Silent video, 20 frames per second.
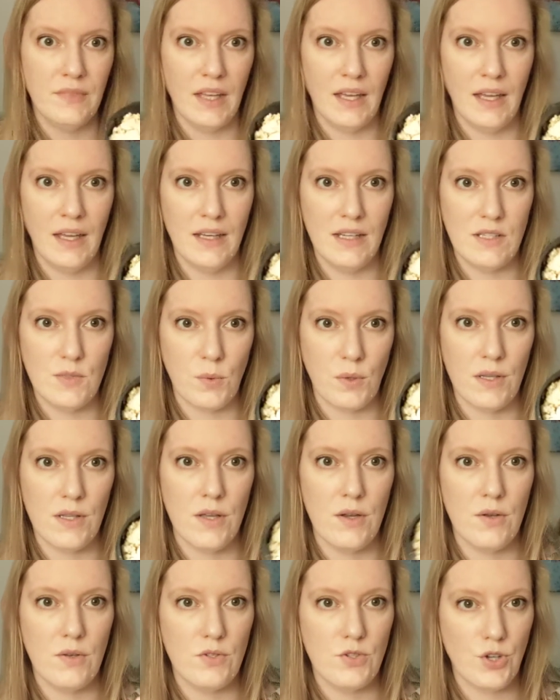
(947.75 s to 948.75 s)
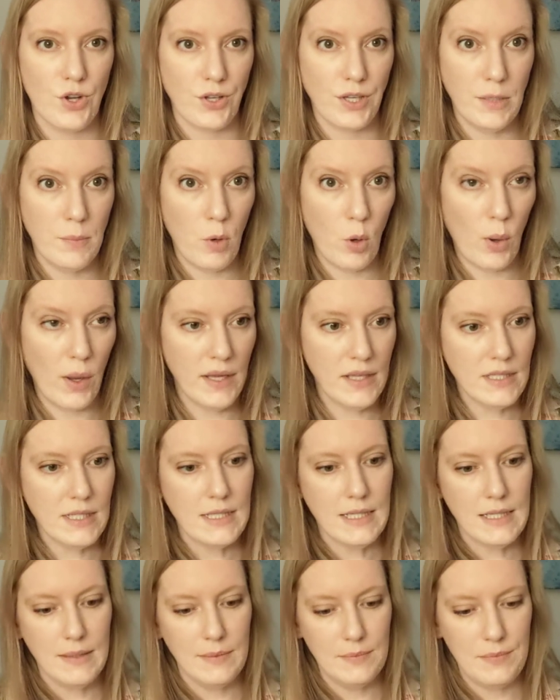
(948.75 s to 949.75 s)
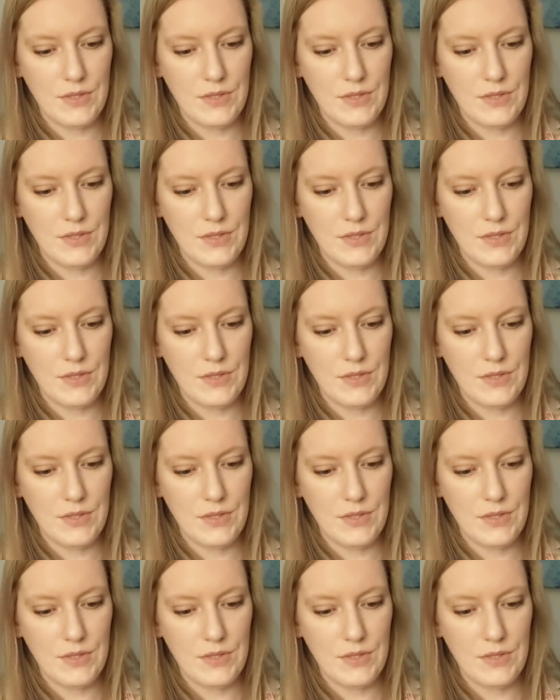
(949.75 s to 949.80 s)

and it's one of those chunky boys.